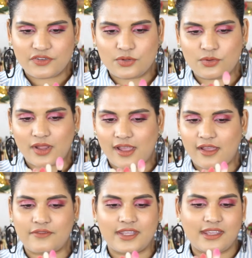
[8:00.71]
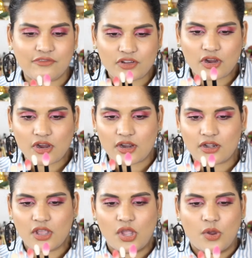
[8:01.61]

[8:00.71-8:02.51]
if you have a gift card,